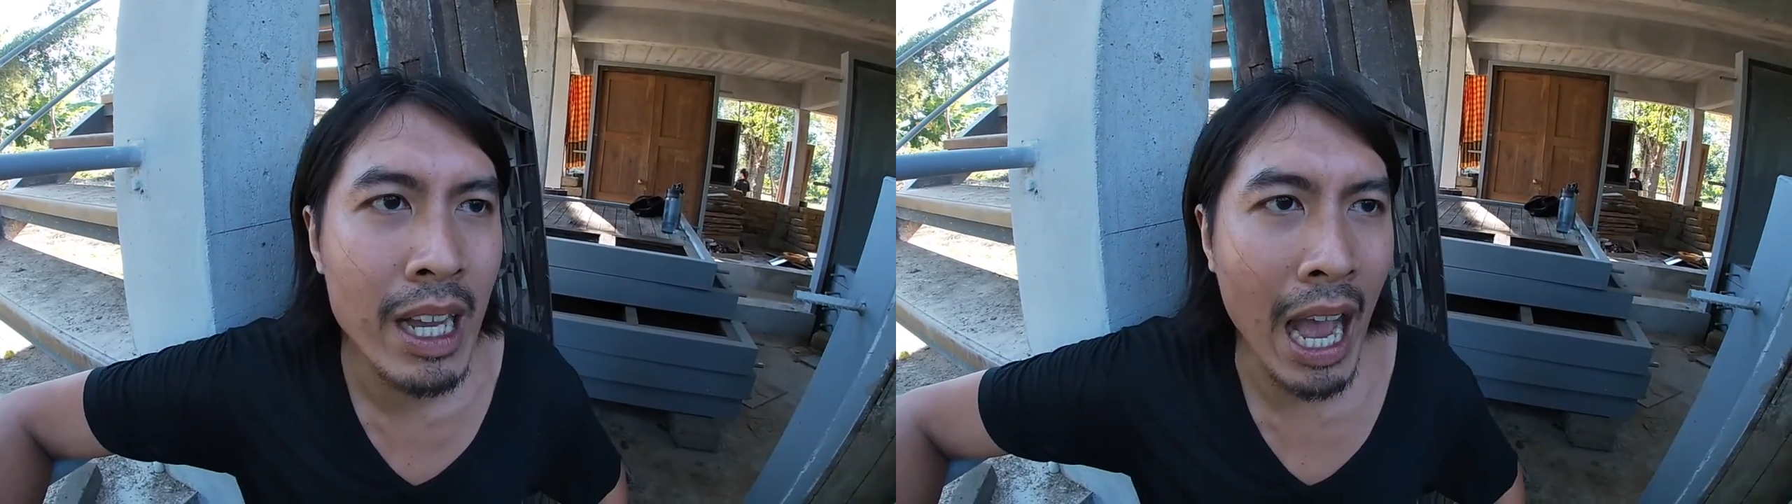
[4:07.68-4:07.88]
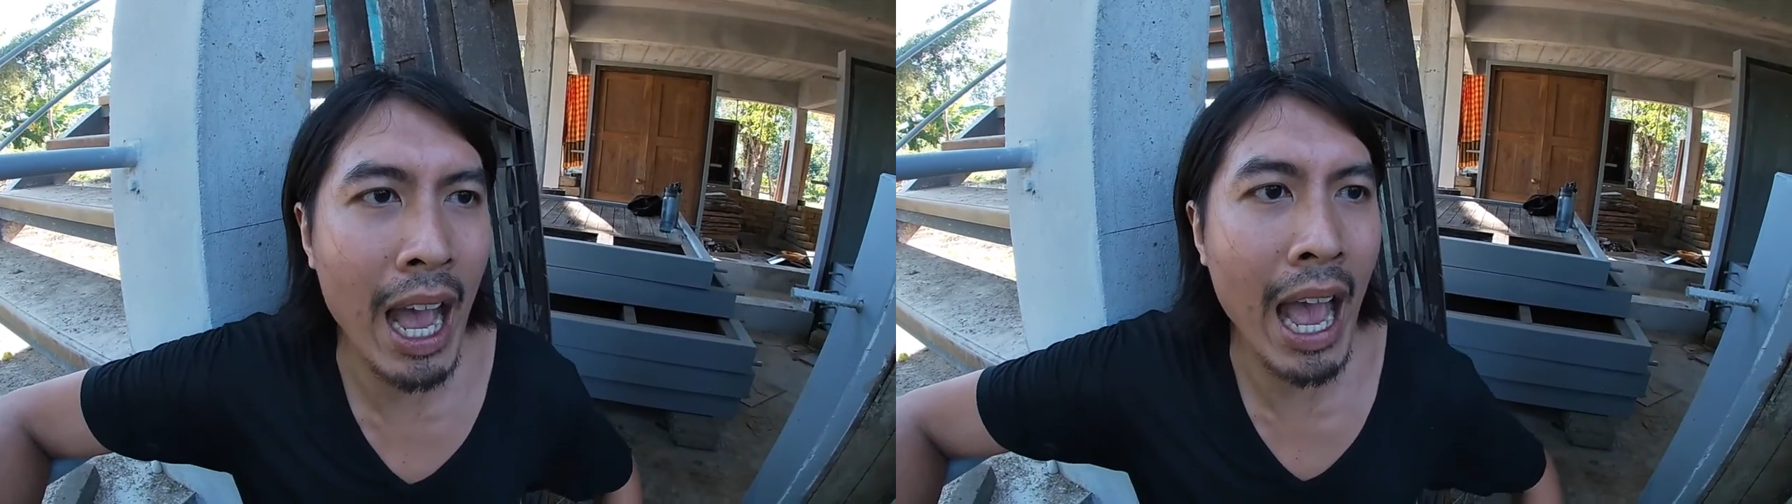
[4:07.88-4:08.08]

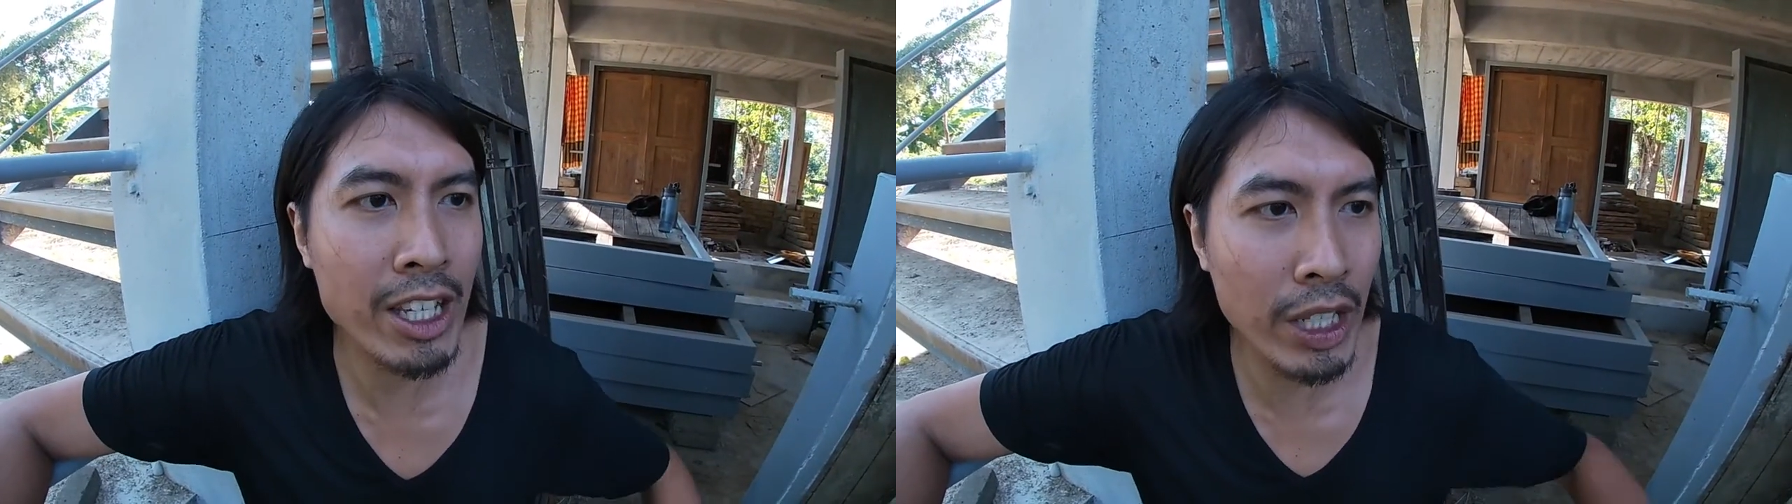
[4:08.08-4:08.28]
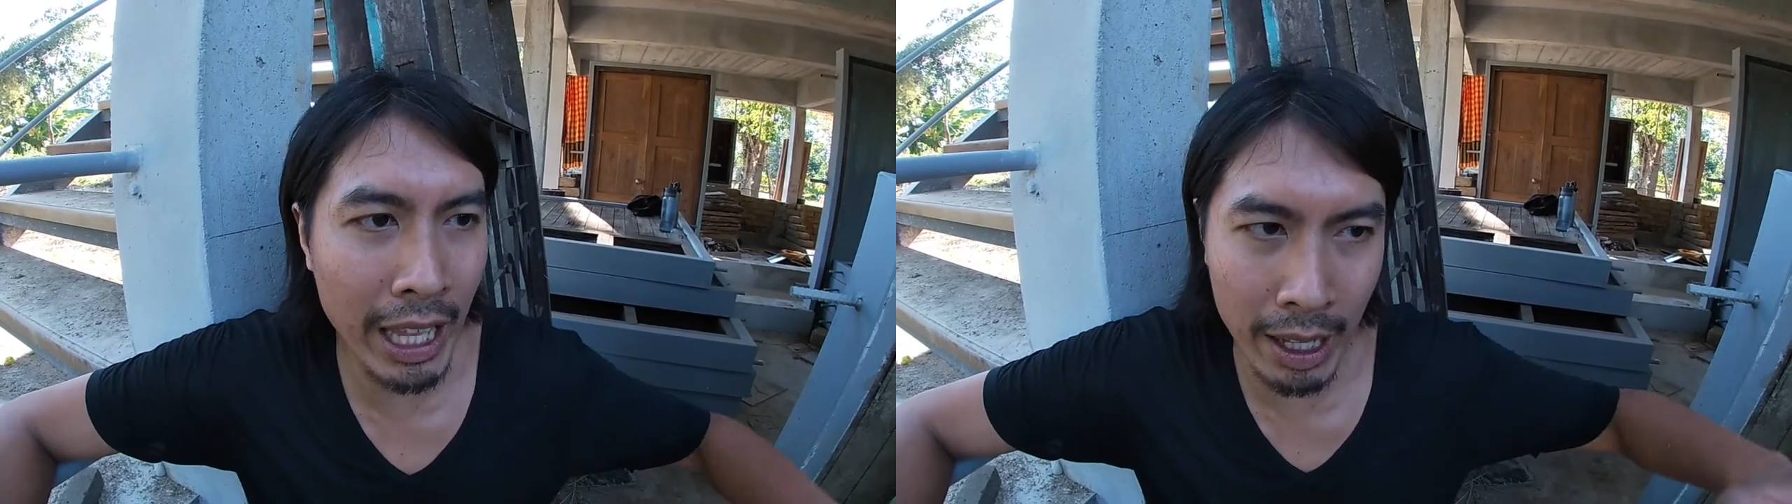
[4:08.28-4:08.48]

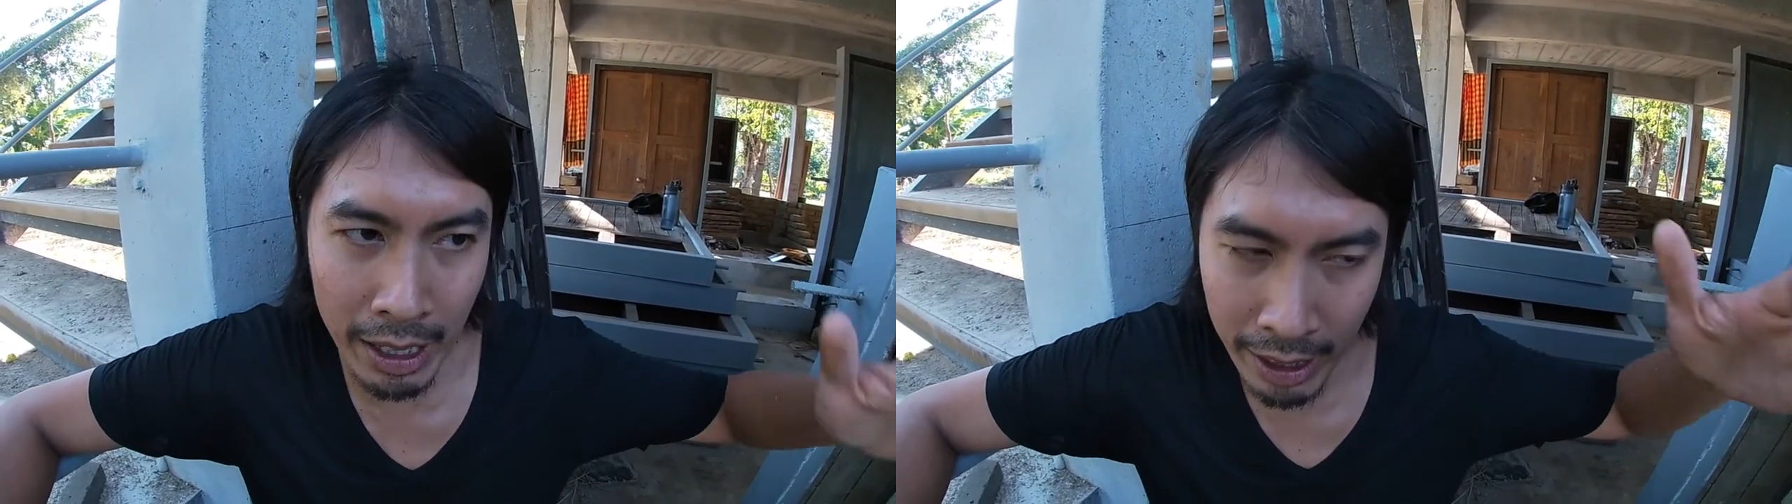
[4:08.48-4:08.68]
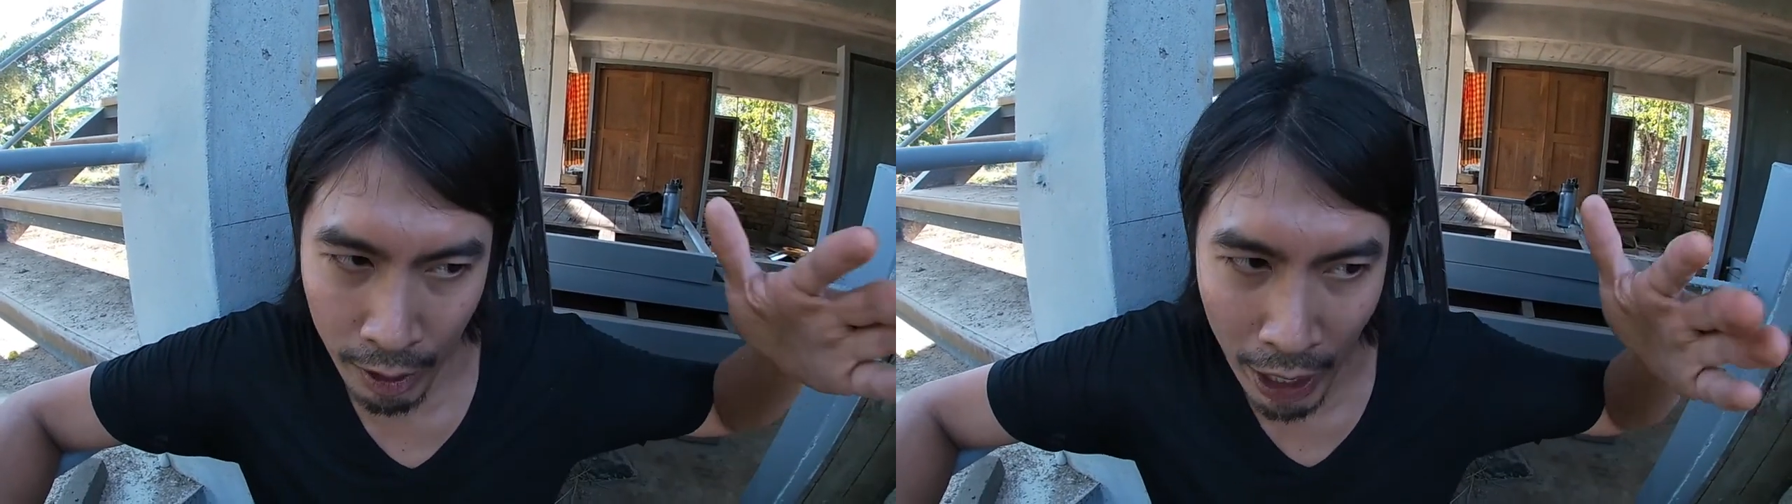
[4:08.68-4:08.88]
Actually,
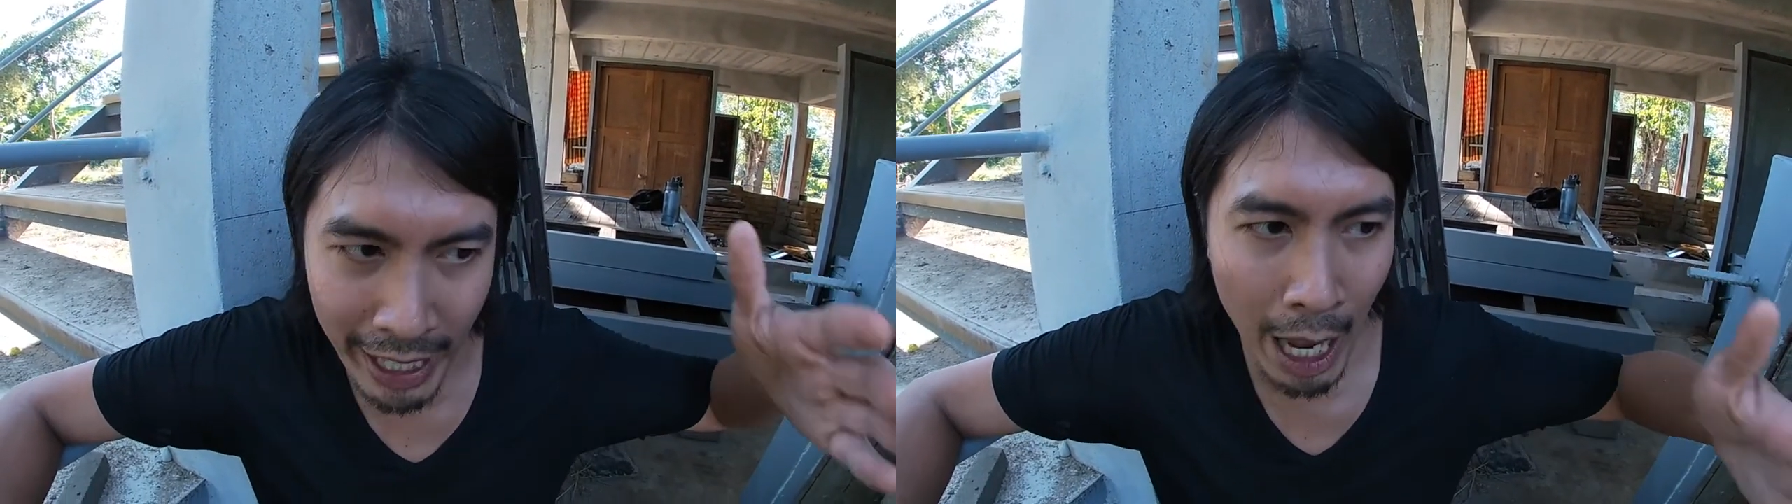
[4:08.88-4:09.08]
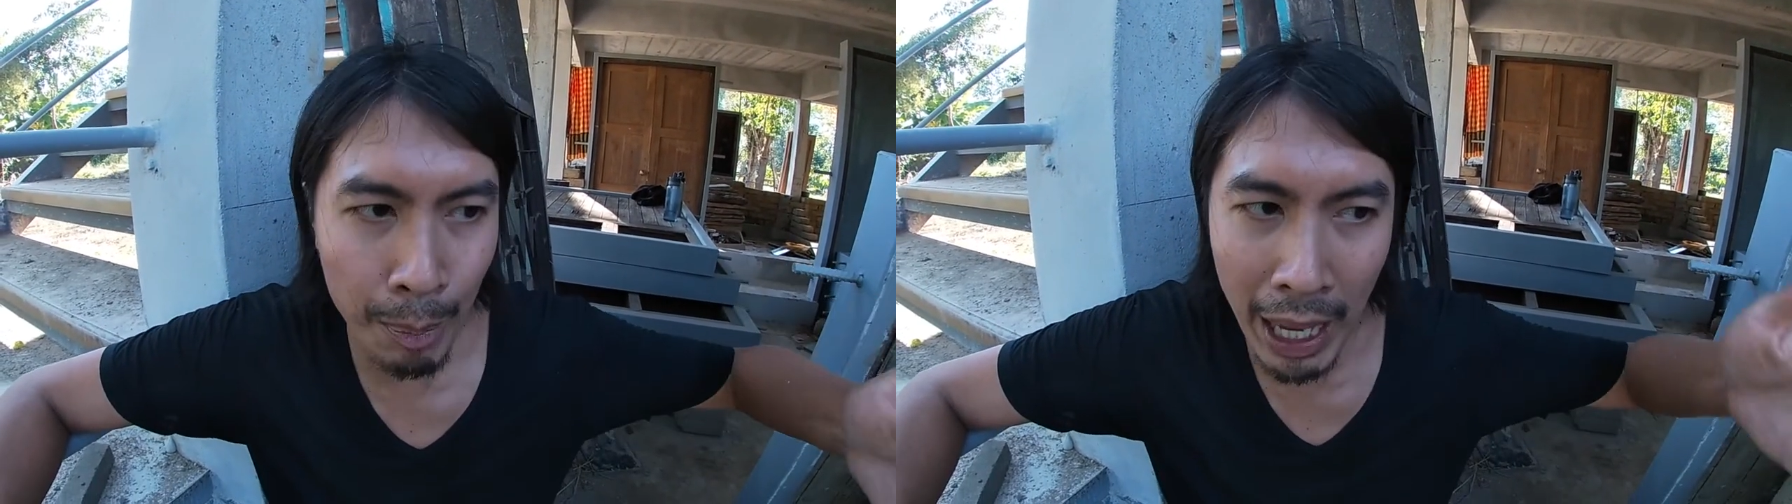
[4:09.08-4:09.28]
right
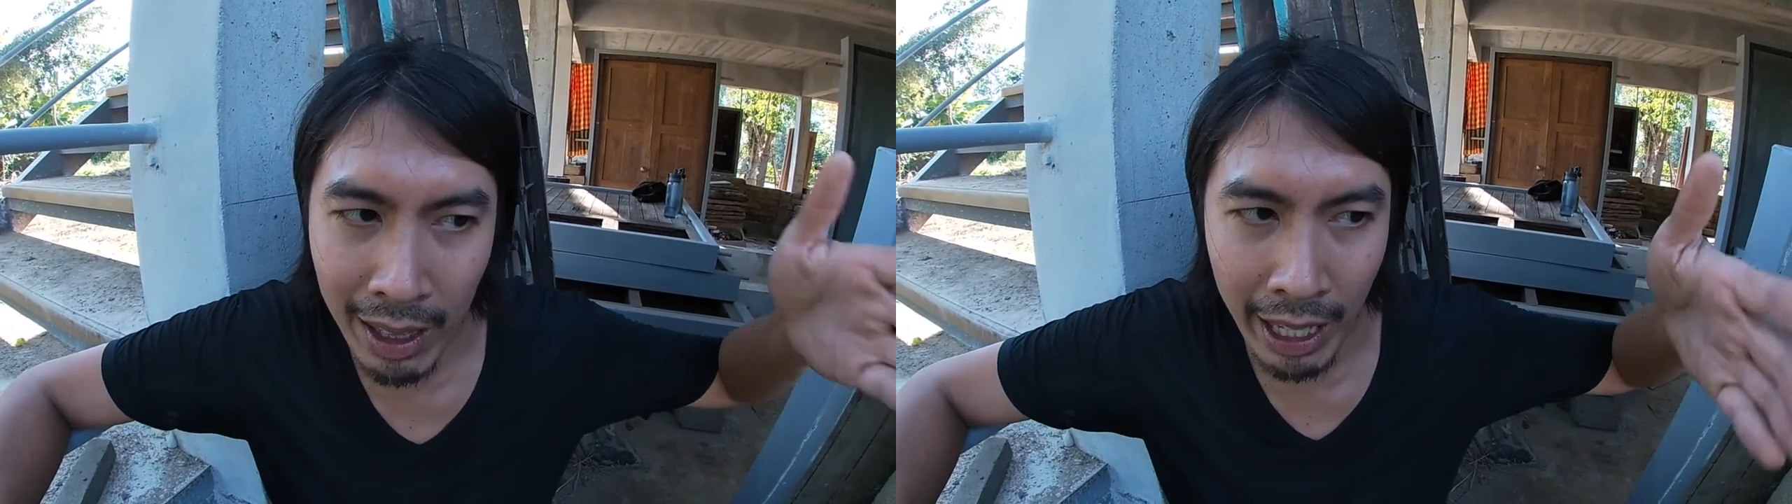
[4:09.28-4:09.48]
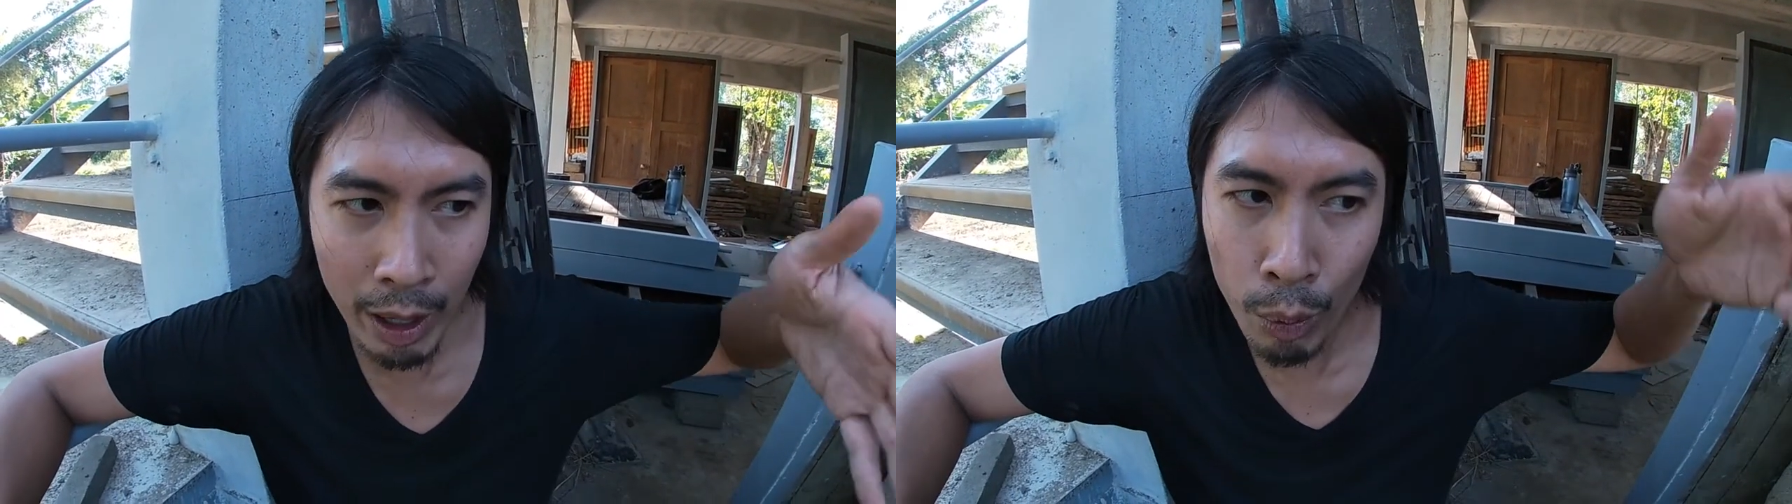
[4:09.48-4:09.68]
now, mainly